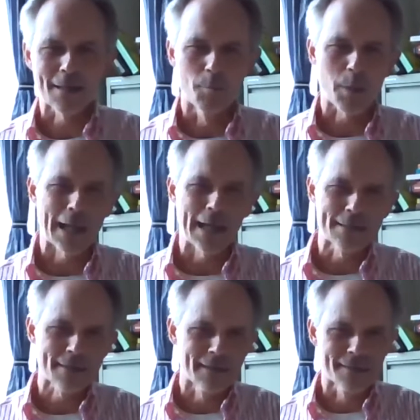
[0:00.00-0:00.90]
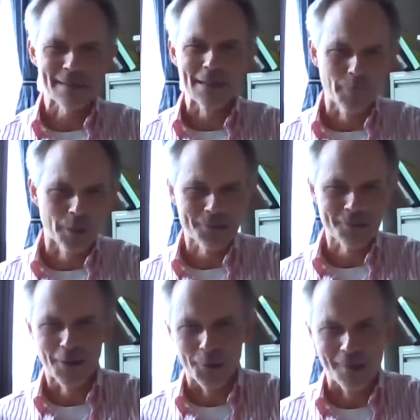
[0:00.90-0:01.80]
complains, and the senior
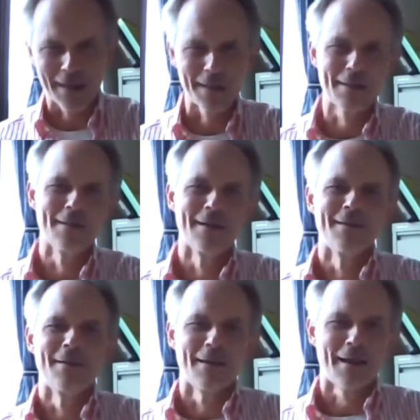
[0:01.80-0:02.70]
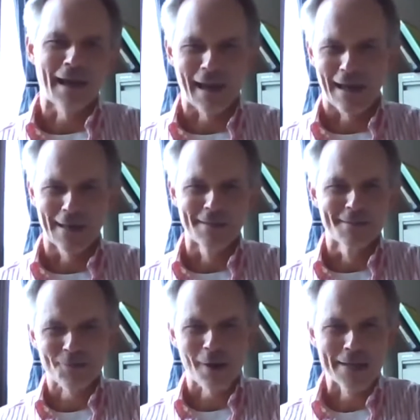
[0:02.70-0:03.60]
person goes in and
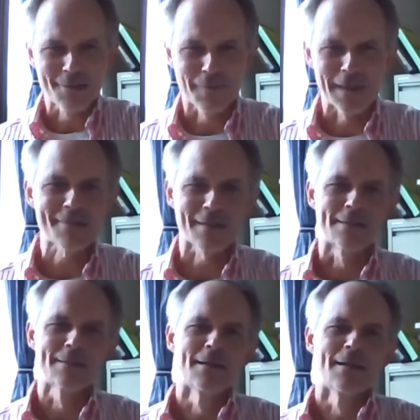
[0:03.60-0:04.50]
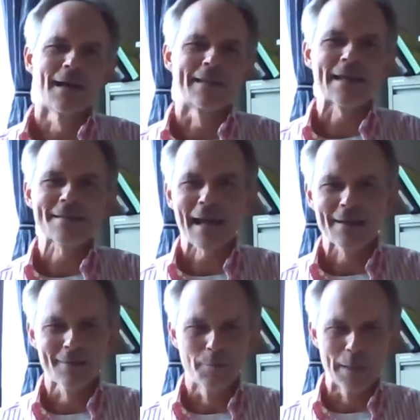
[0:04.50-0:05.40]
tries to fix it. And that's
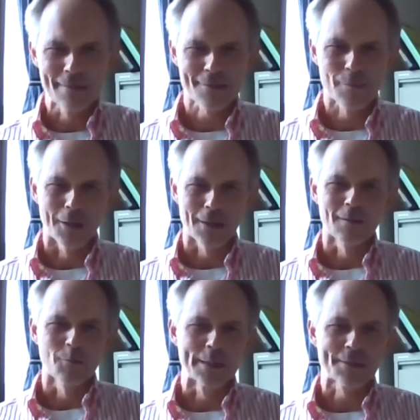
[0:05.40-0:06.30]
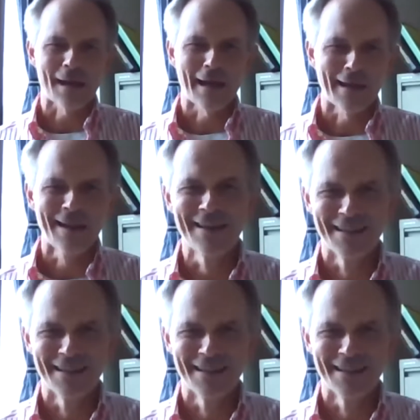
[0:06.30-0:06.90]
kind of the business model, which I,